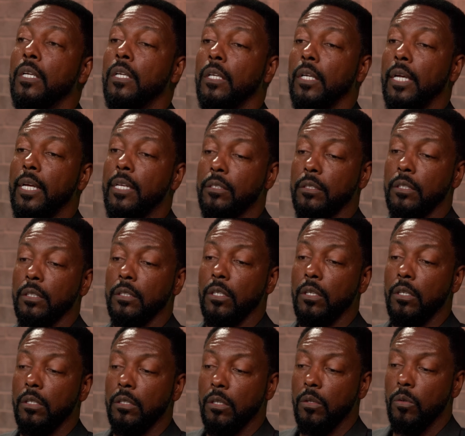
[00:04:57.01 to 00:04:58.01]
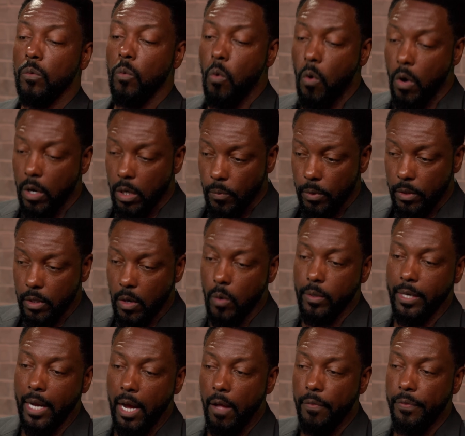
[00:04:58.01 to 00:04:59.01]
The water would go
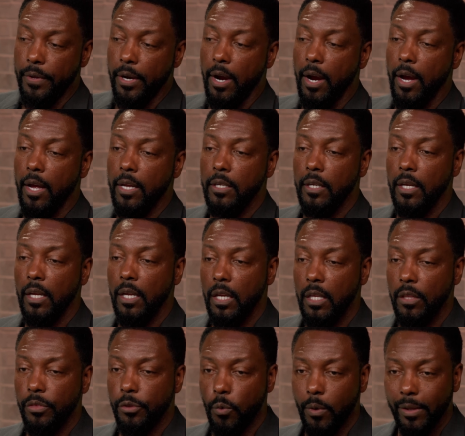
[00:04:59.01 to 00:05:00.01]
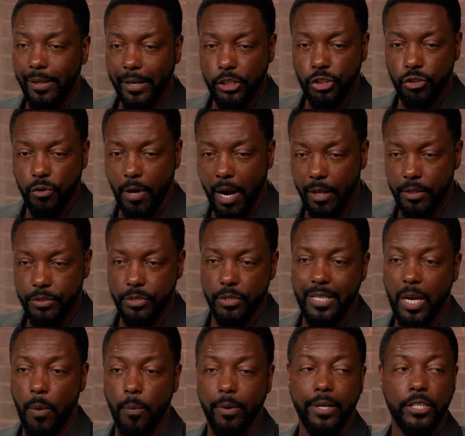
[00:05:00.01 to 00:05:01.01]
down there, and through electrolysis,
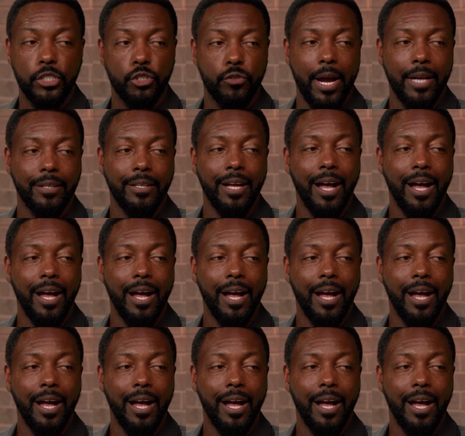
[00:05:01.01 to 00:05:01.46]
they would extract